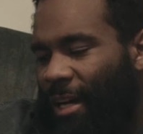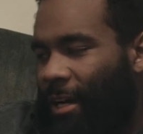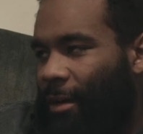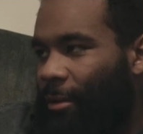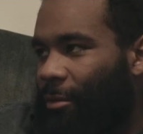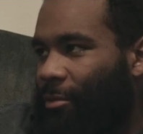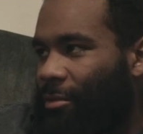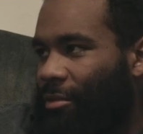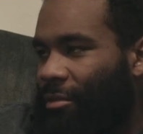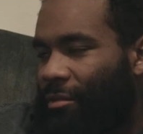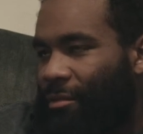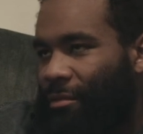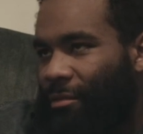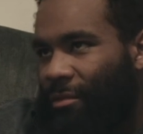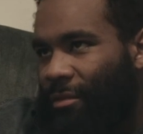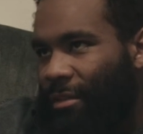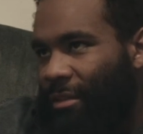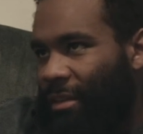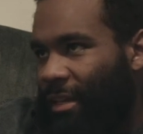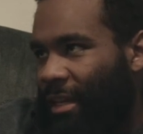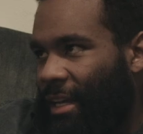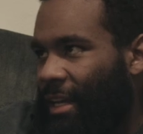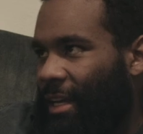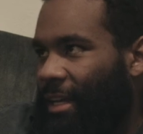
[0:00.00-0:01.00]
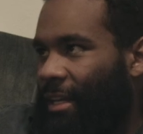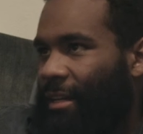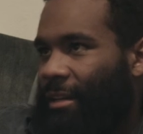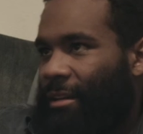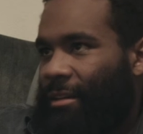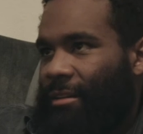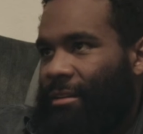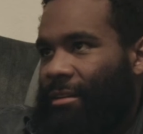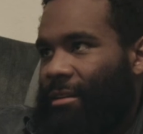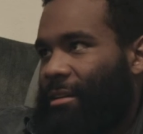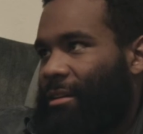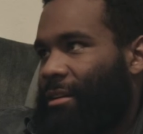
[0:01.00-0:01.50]
I always
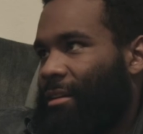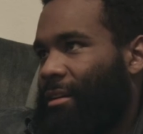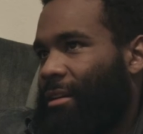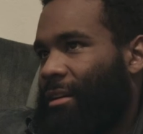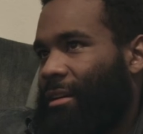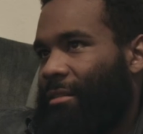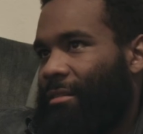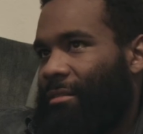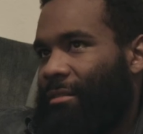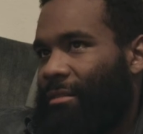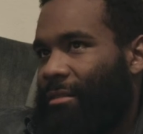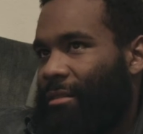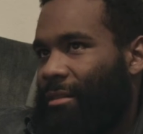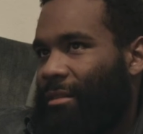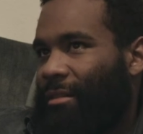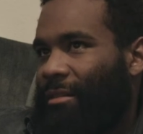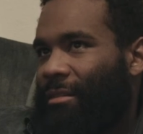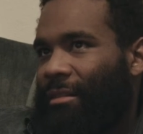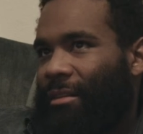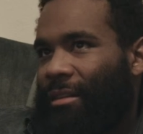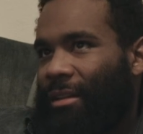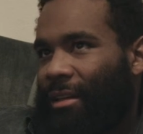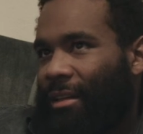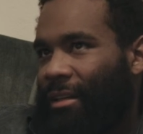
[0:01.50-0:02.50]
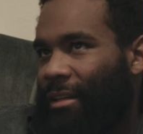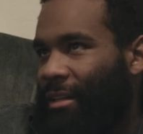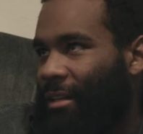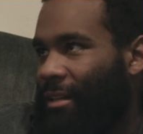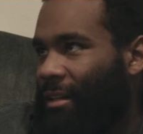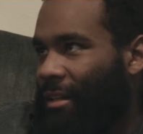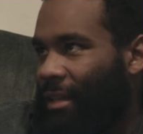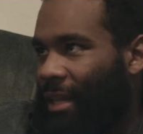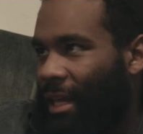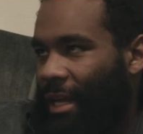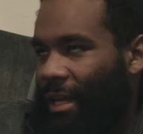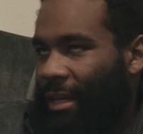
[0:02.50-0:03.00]
hated God. I
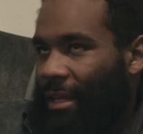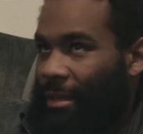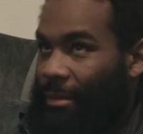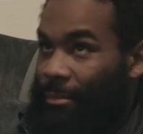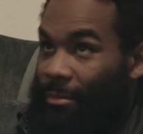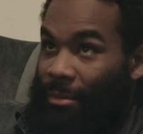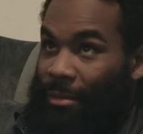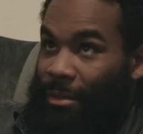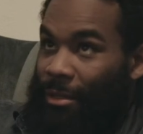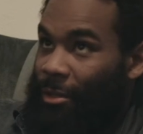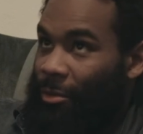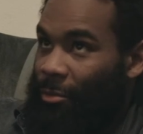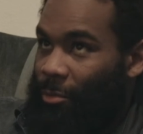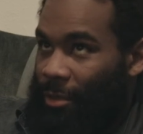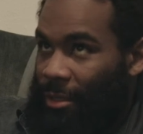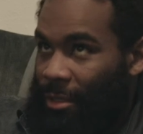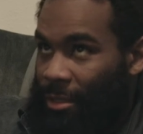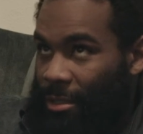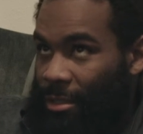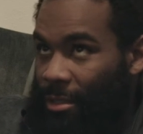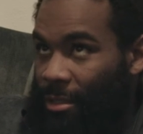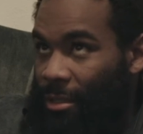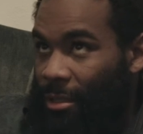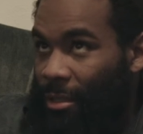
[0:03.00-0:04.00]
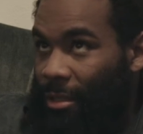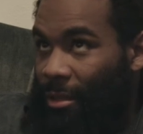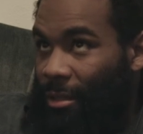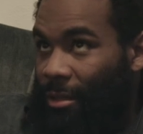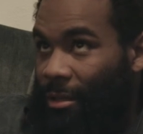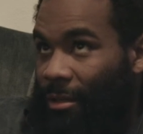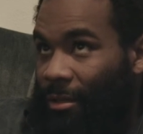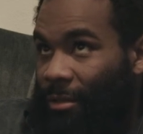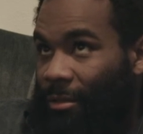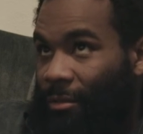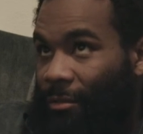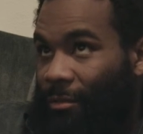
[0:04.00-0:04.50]
didn't like him anyways
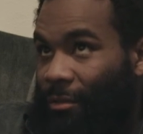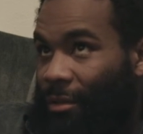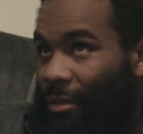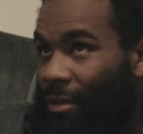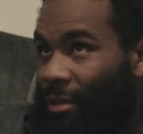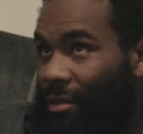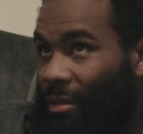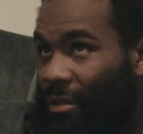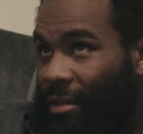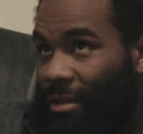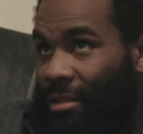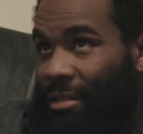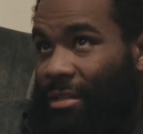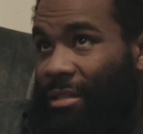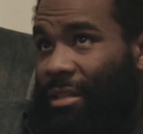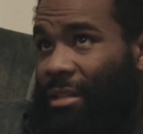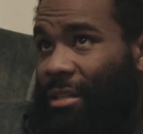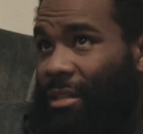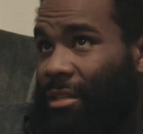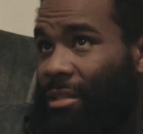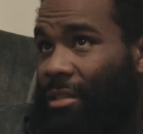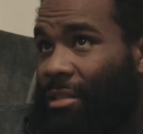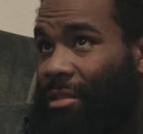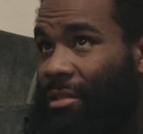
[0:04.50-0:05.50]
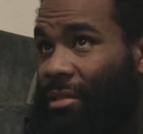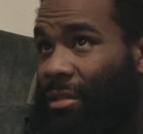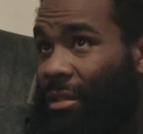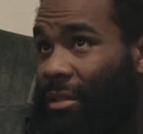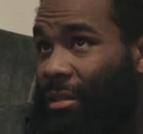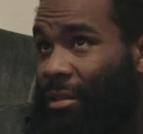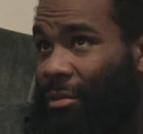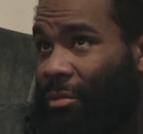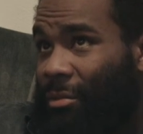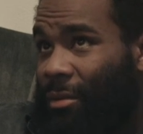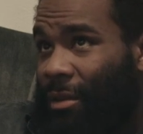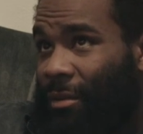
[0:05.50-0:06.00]
for the things that he's
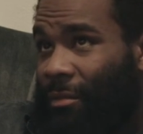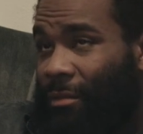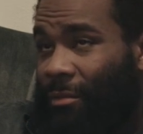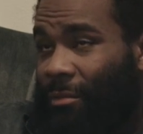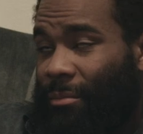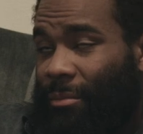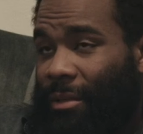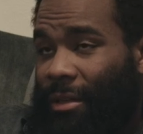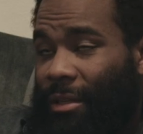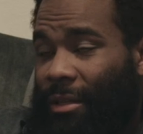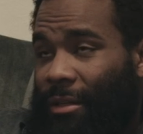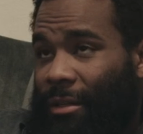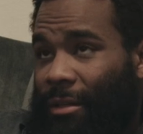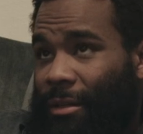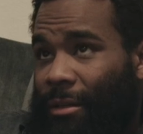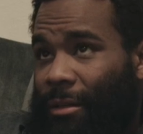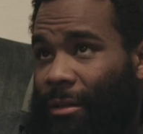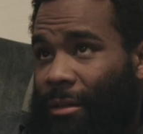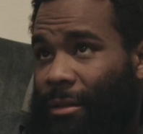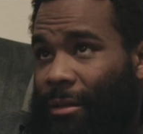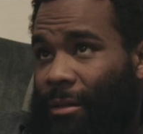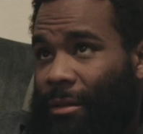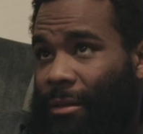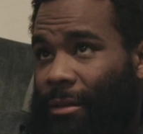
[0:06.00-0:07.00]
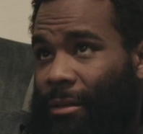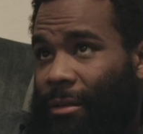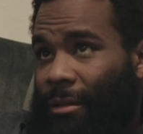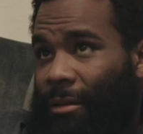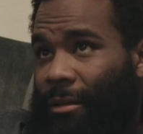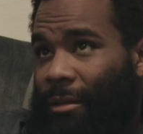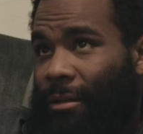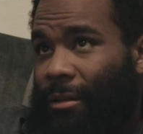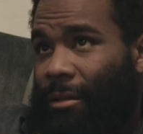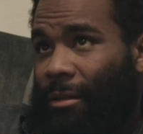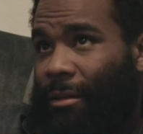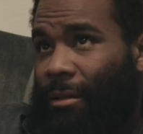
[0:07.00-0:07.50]
taken away from me.
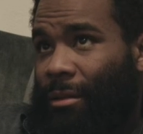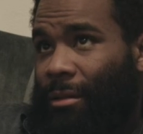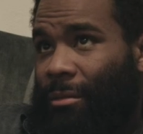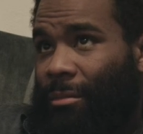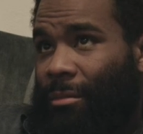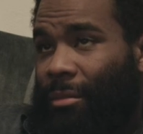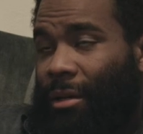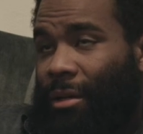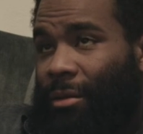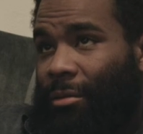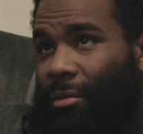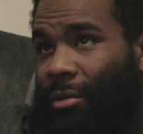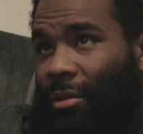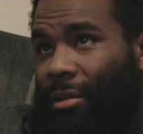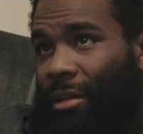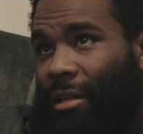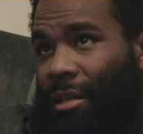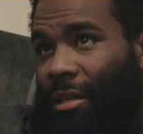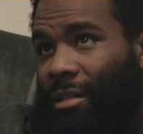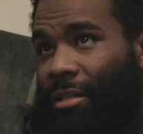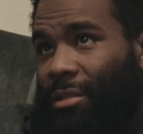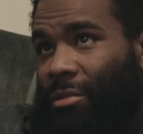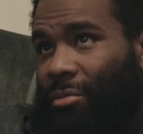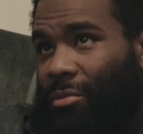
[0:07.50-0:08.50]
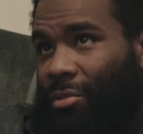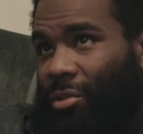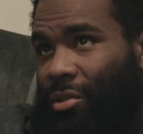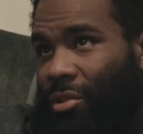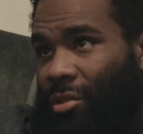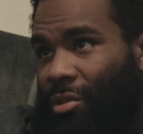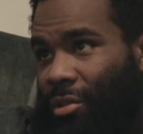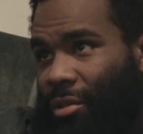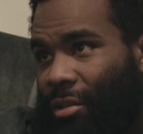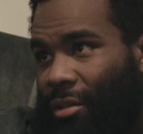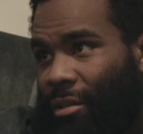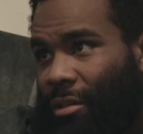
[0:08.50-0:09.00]
But I realized it was
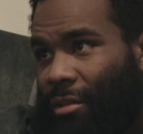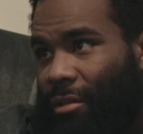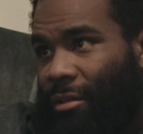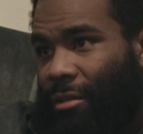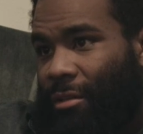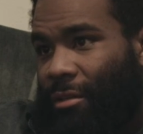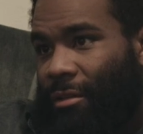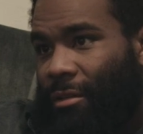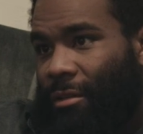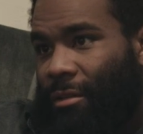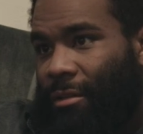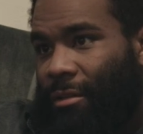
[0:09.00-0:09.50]
good.